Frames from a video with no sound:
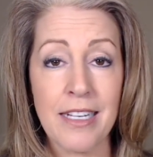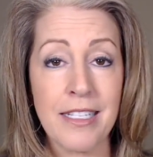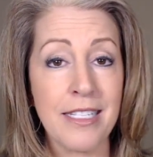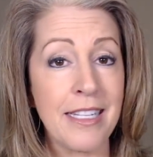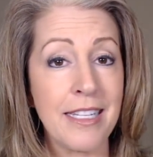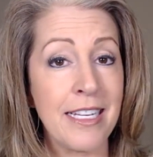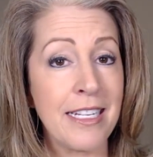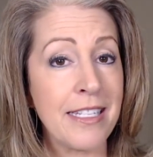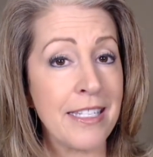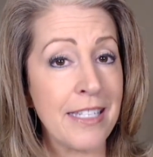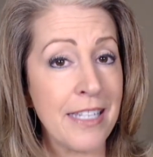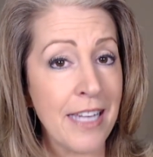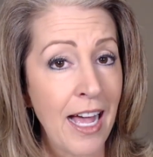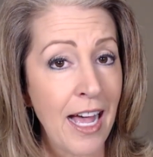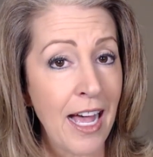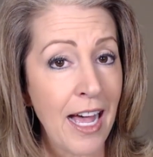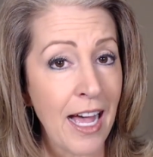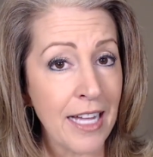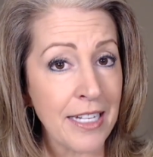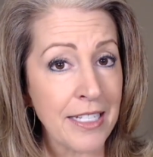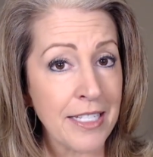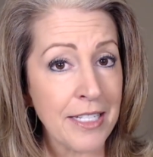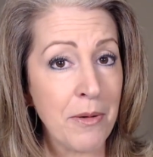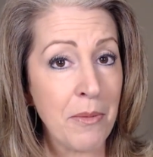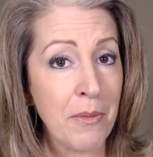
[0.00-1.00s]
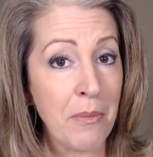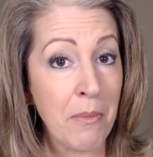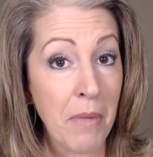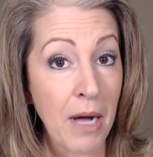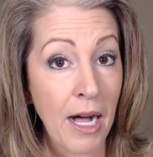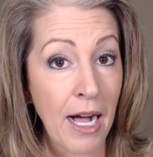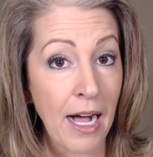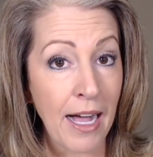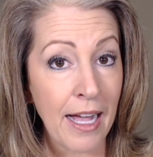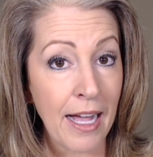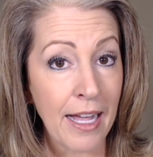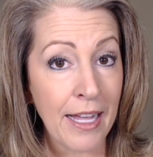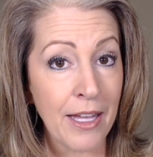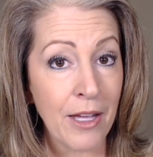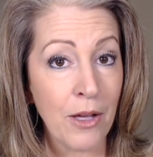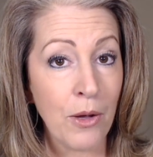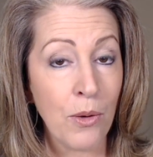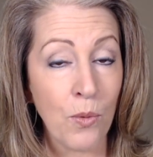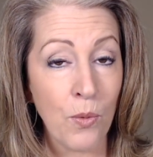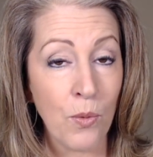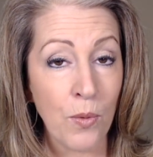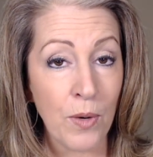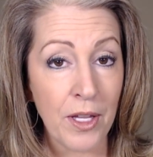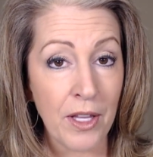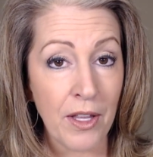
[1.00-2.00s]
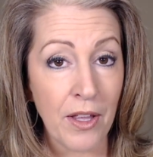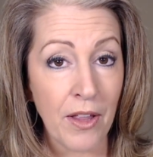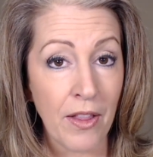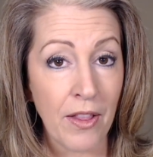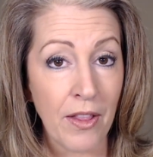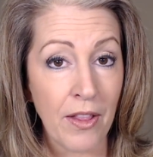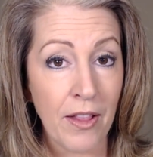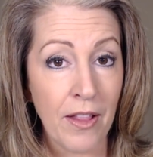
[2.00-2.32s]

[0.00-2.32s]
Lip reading: And that's not my will.